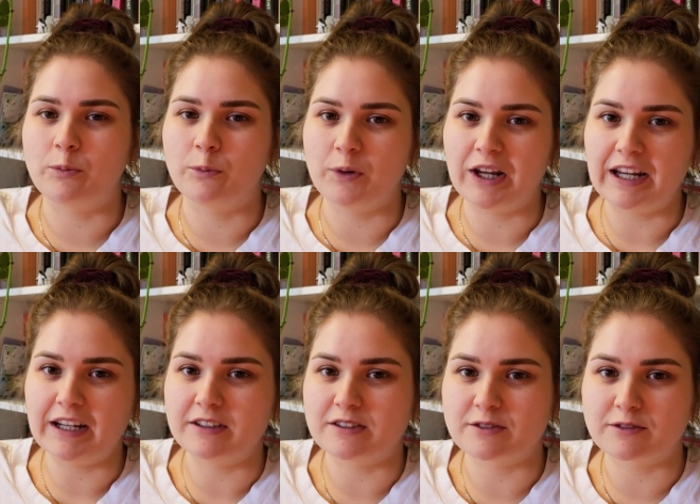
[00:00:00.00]
we
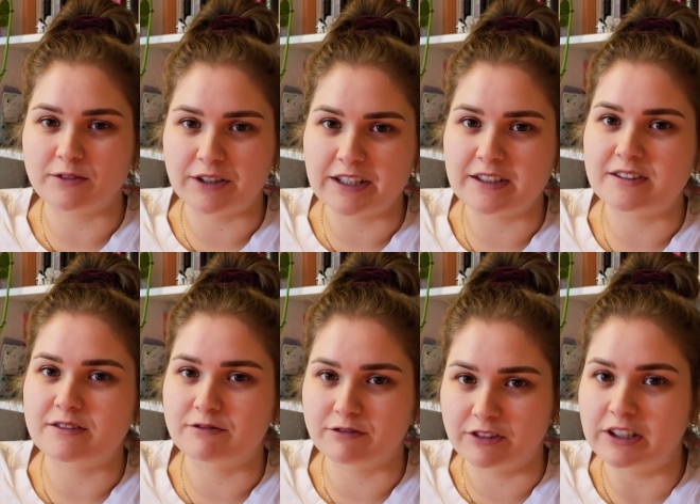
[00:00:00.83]
as readers
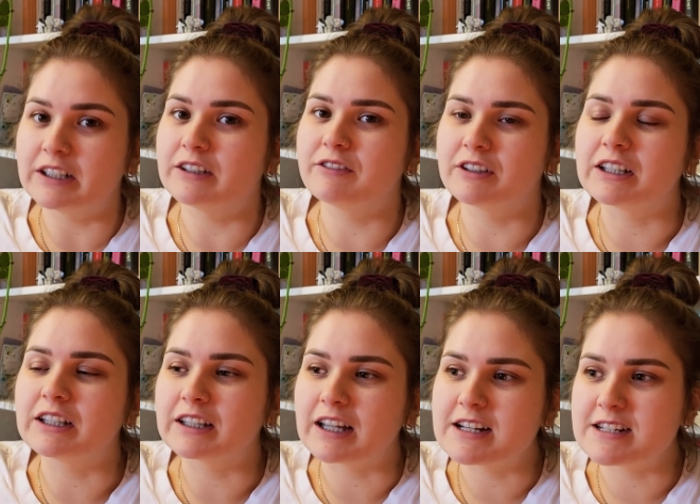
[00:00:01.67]
really really
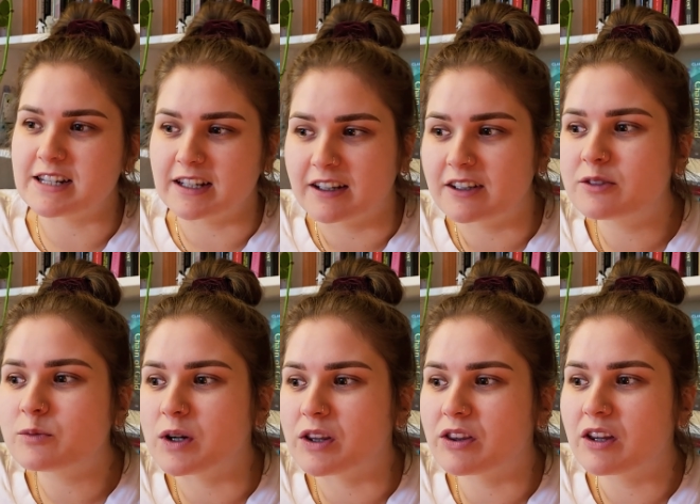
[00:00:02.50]
let down
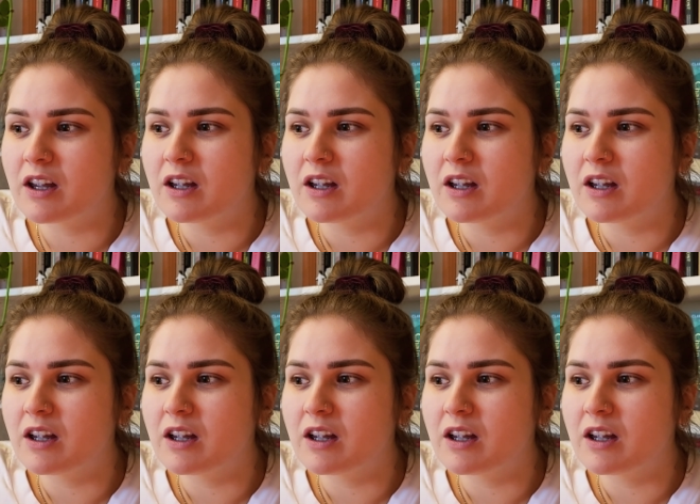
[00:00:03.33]
with